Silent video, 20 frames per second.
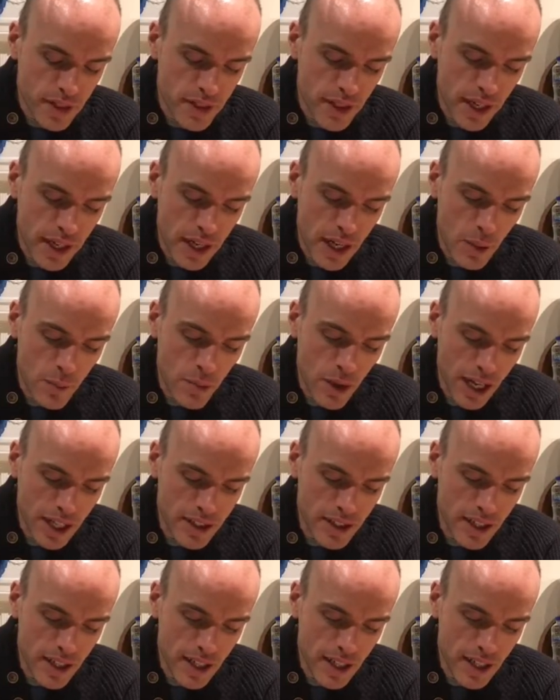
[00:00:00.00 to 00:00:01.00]
They are
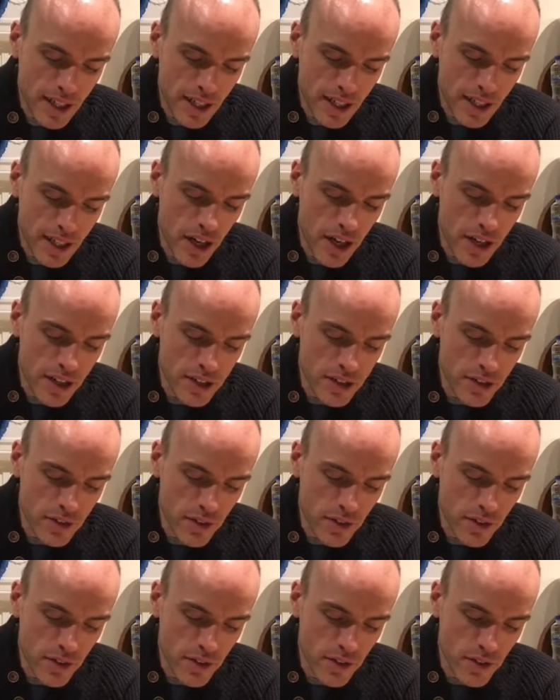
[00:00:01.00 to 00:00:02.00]
practically desireless
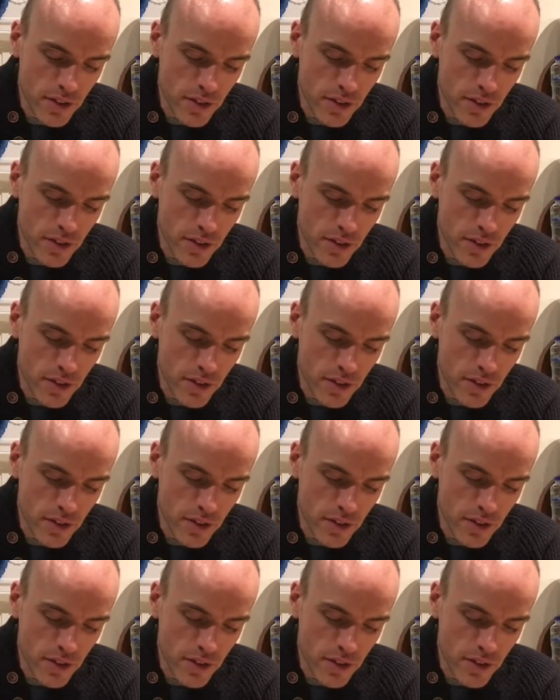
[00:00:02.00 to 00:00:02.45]
devotees.